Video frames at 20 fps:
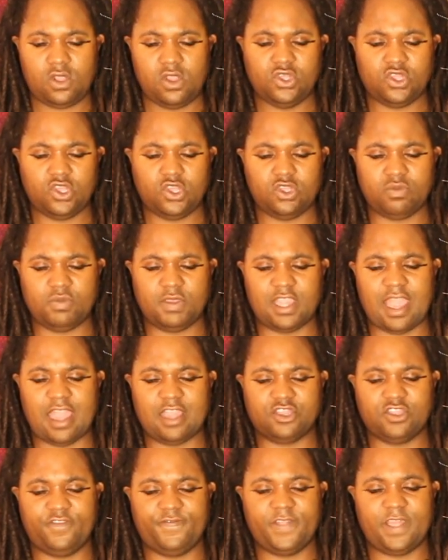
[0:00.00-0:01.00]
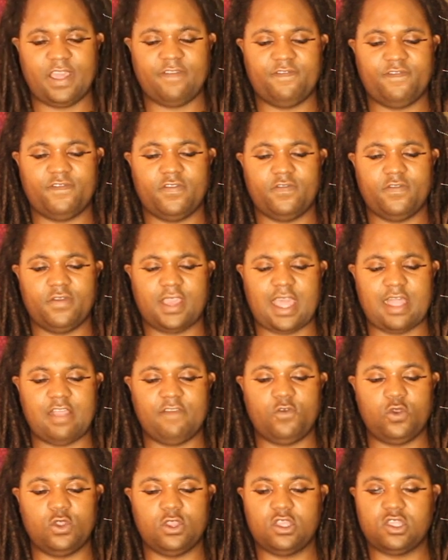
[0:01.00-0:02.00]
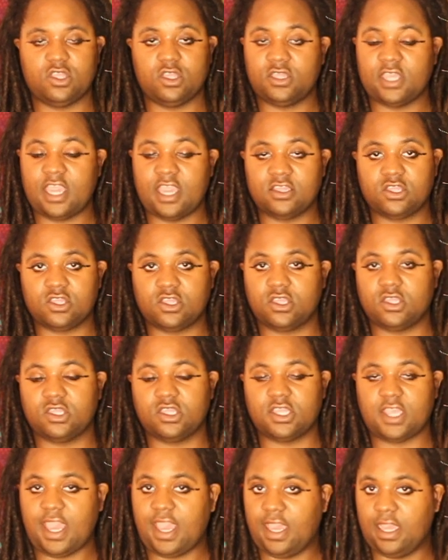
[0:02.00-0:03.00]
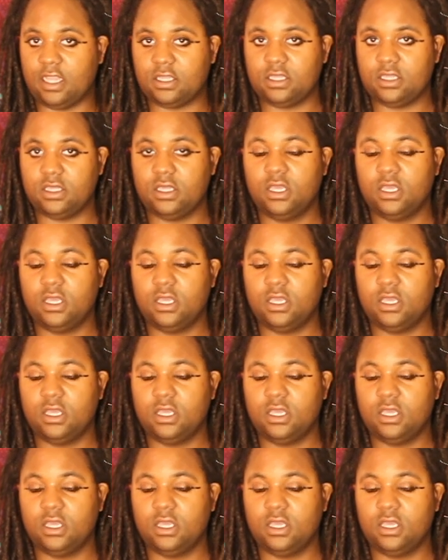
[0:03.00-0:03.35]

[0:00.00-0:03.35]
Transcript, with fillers: excuse me, I actually feel like California is a test state.